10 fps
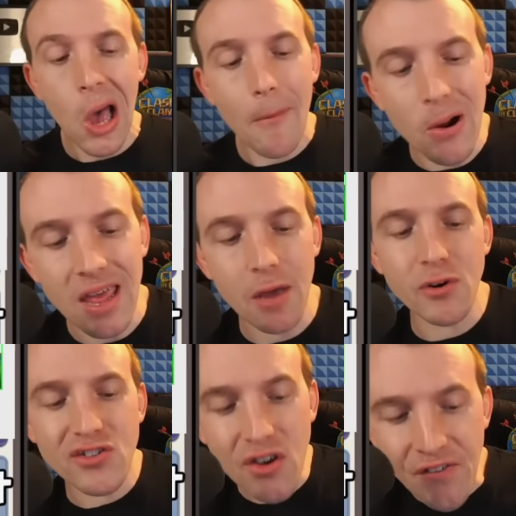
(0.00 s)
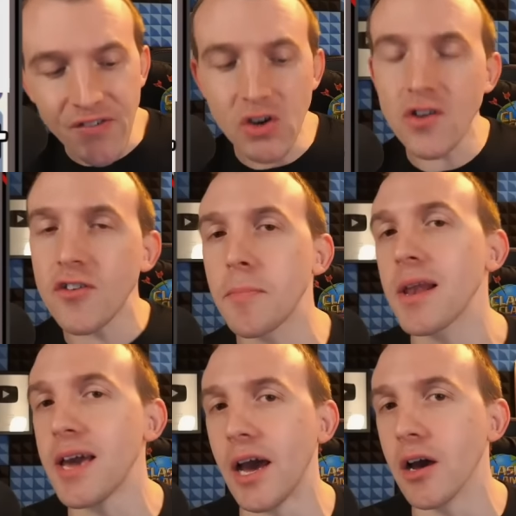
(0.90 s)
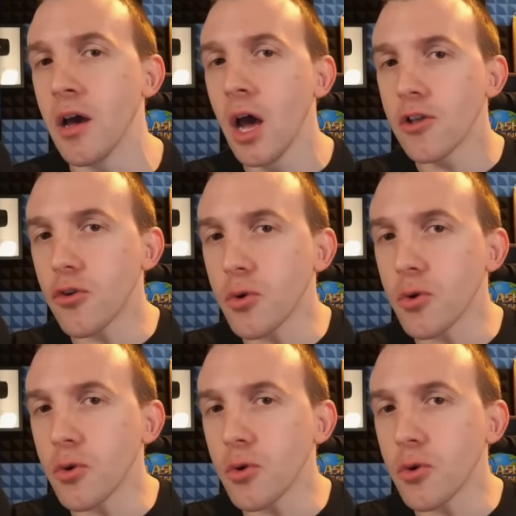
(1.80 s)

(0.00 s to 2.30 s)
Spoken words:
but he was the first player to